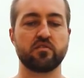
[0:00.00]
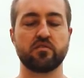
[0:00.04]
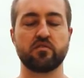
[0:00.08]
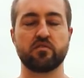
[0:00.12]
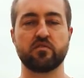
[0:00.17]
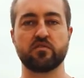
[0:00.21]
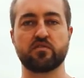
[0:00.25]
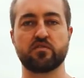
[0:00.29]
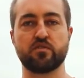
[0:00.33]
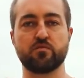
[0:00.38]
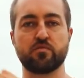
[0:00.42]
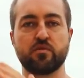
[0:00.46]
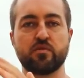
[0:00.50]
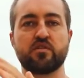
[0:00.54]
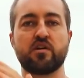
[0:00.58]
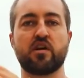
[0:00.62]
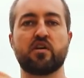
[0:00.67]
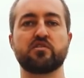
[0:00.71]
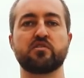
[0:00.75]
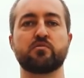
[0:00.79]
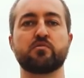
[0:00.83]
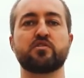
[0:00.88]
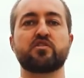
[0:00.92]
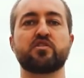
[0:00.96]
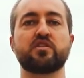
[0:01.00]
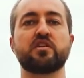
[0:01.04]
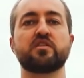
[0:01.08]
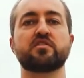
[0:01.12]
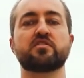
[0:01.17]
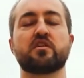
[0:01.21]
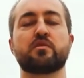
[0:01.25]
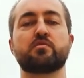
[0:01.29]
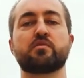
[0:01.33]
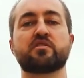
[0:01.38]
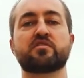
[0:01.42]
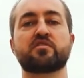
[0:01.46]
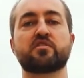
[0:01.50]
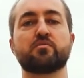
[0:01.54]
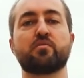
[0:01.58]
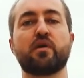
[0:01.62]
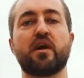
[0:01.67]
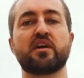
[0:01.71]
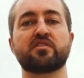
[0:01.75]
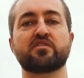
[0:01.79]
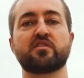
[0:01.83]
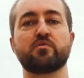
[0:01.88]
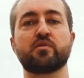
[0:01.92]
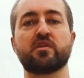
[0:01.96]
super intelligent machines are able to
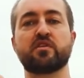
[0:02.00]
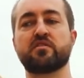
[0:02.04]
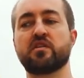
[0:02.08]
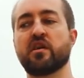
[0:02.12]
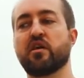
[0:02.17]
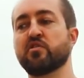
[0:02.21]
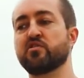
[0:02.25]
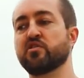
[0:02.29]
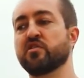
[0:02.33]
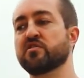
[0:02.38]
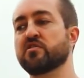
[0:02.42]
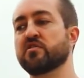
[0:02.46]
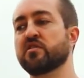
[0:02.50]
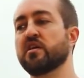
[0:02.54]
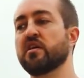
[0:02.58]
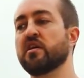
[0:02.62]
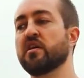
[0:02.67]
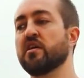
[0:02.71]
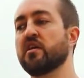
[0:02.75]
surpass human intelligence,